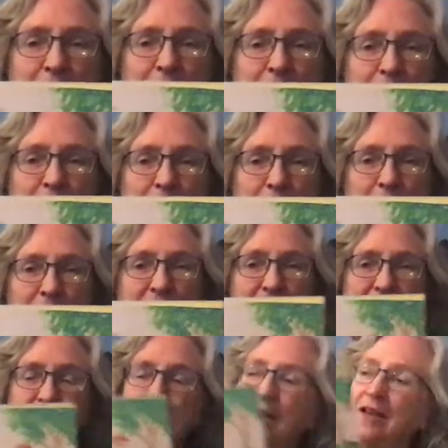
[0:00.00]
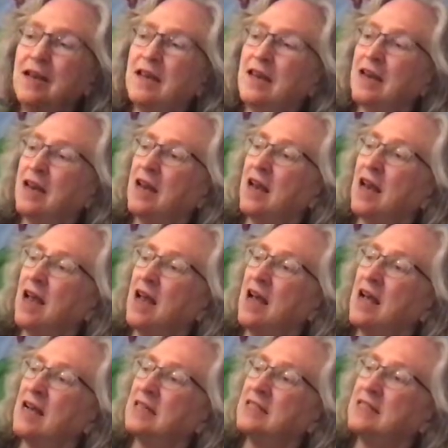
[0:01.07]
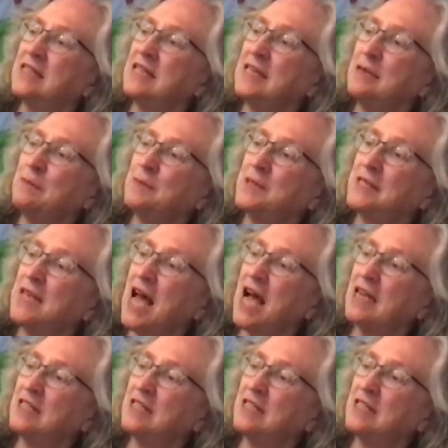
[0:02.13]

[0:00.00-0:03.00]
from their bed. Slip, slide,